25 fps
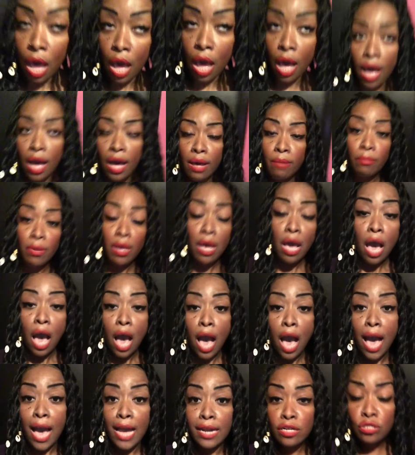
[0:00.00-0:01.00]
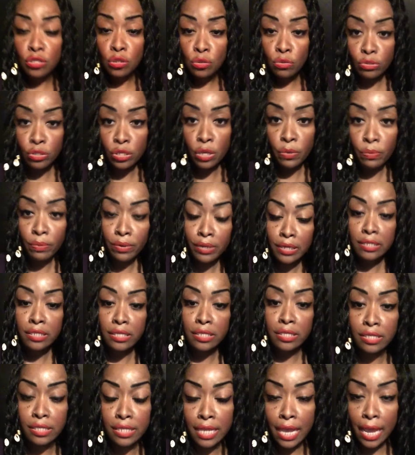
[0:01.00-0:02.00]
um, I just also wanted
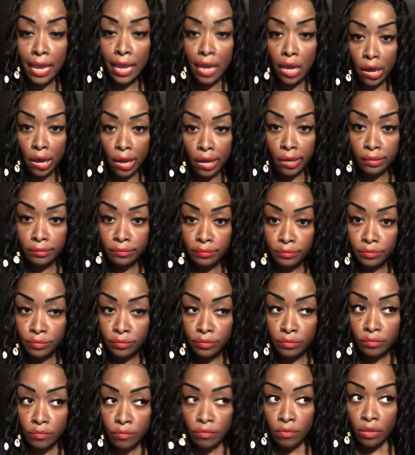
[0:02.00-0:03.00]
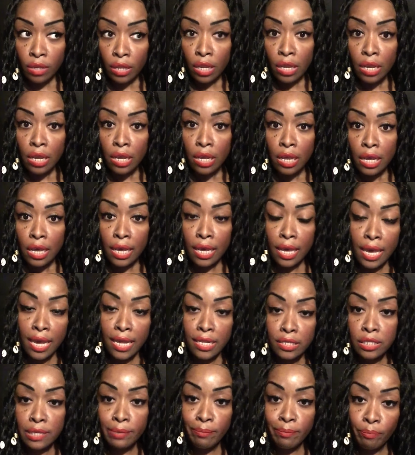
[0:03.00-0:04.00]
to say, um,
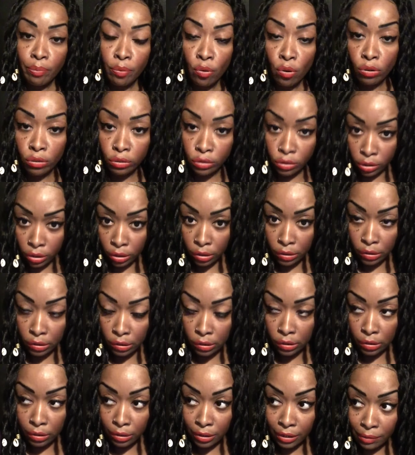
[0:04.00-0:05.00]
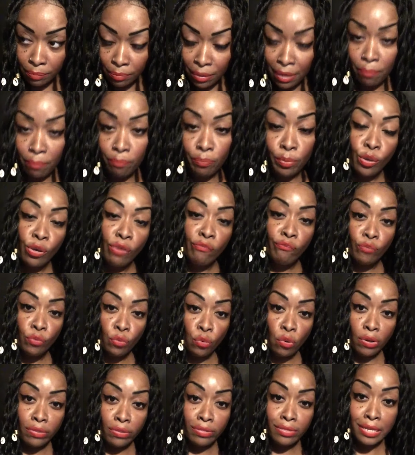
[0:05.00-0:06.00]
it's important to be
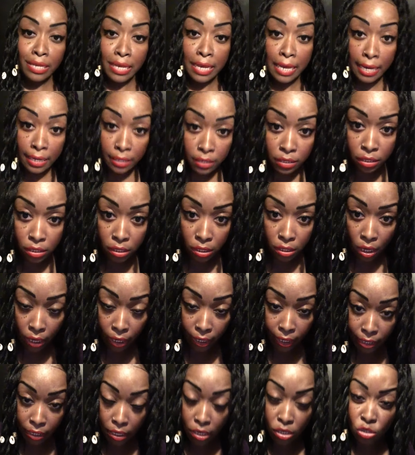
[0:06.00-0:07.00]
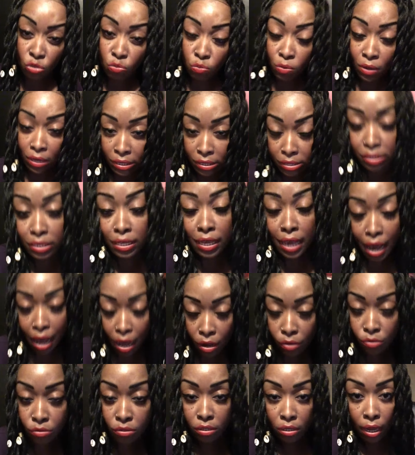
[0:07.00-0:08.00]
beautiful on the inside as well as the
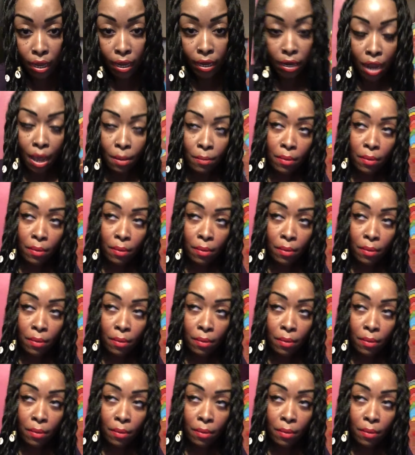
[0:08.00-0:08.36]
outside. I